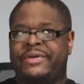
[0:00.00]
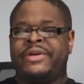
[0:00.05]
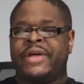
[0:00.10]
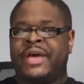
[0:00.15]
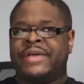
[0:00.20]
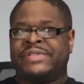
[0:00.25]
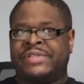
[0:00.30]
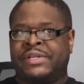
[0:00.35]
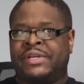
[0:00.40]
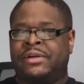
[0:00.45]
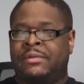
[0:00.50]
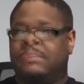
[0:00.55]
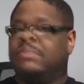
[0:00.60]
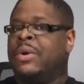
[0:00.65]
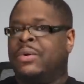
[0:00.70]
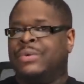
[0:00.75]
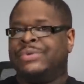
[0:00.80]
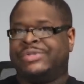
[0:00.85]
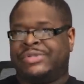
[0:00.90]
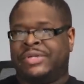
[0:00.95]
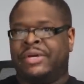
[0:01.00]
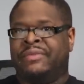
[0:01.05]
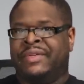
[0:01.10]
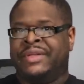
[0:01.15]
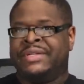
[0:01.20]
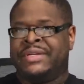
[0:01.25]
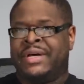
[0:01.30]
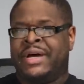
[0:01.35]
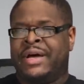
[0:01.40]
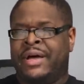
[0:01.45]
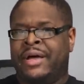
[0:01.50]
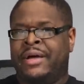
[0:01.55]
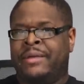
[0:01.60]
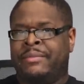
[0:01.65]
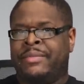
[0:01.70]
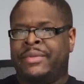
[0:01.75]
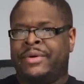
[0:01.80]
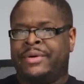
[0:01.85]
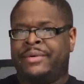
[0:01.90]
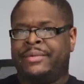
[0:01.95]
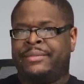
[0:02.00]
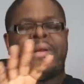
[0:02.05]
doesn't most of the time.